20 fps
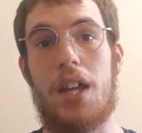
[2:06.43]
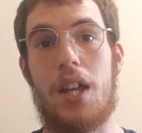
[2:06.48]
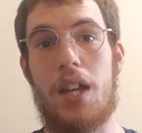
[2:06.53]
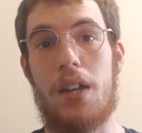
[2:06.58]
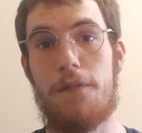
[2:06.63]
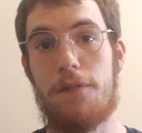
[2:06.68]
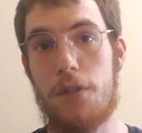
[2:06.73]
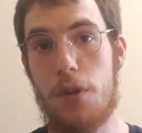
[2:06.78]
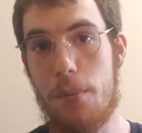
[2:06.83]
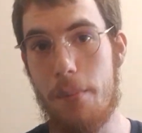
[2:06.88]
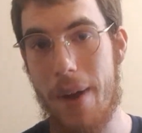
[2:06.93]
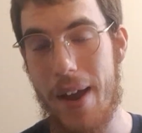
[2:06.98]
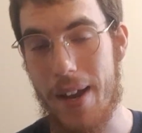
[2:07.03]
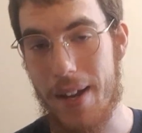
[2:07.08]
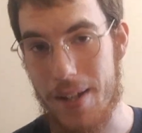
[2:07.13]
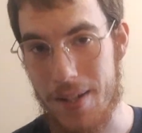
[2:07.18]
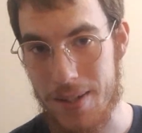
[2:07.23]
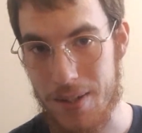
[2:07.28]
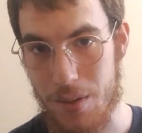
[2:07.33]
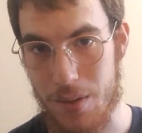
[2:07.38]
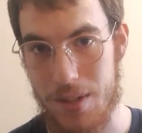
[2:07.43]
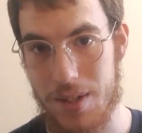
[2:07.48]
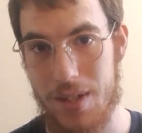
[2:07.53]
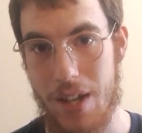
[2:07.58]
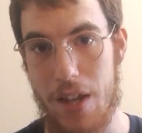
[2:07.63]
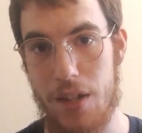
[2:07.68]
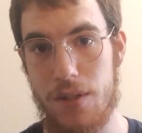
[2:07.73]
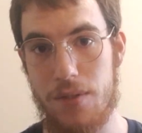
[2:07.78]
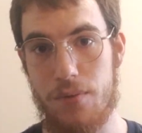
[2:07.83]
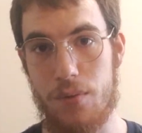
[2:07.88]
If you make a
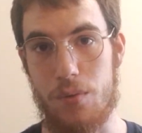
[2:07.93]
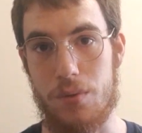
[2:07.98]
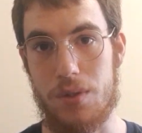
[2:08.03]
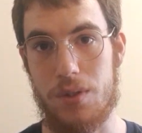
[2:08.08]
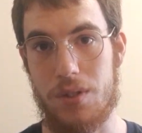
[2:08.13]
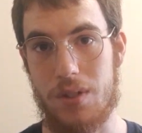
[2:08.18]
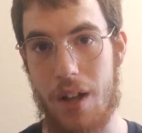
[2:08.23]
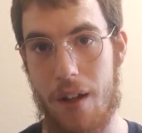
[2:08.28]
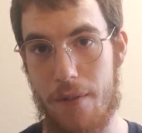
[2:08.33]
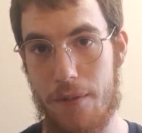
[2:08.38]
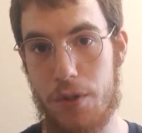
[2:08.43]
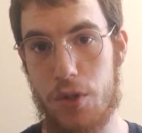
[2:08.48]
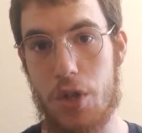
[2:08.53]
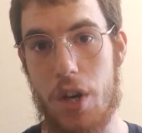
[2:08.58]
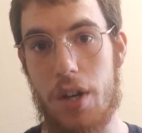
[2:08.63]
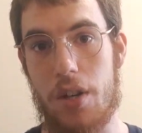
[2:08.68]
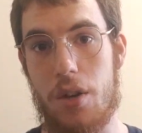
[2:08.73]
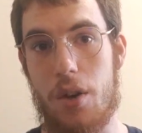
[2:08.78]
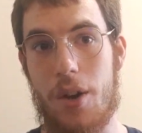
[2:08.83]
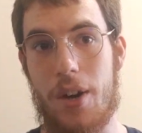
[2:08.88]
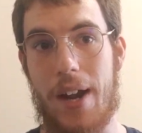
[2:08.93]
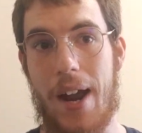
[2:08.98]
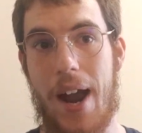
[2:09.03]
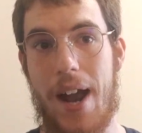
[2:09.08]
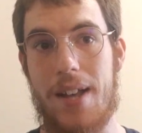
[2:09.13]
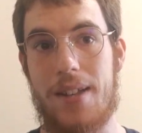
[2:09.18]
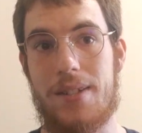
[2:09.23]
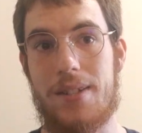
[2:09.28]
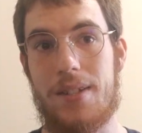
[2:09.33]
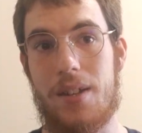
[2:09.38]
successful stealth check
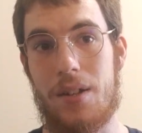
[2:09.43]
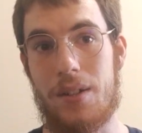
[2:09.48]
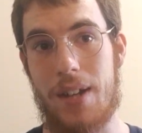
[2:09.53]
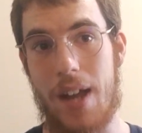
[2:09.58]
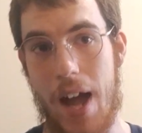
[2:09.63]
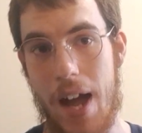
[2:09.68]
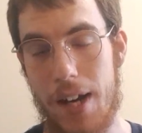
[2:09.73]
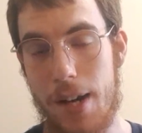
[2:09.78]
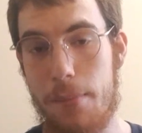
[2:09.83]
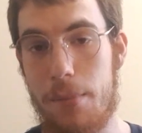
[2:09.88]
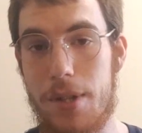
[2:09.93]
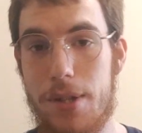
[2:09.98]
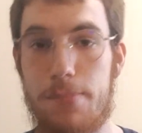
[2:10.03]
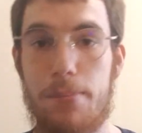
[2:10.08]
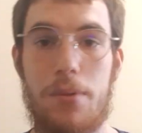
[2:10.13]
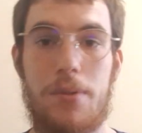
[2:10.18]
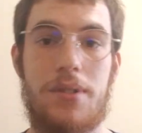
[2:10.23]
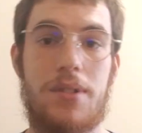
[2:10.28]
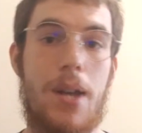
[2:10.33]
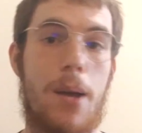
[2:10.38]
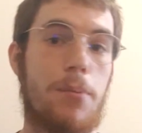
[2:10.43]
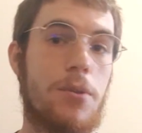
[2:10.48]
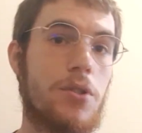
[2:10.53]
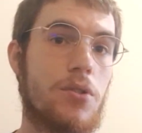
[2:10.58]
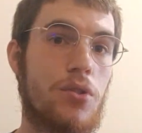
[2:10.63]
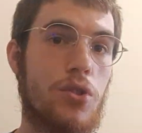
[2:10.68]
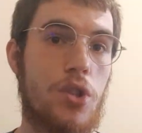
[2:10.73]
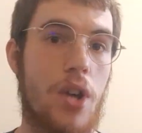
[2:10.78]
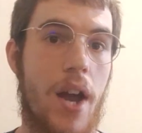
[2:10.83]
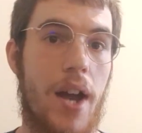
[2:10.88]
against an enemy's
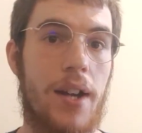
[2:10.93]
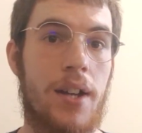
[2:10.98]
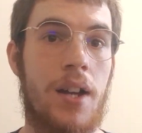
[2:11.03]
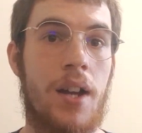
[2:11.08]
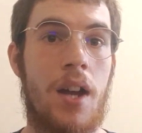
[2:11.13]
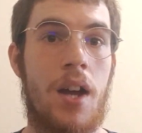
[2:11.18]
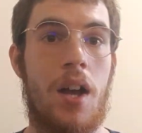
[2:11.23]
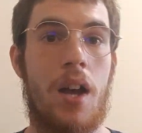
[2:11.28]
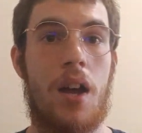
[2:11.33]
perception check,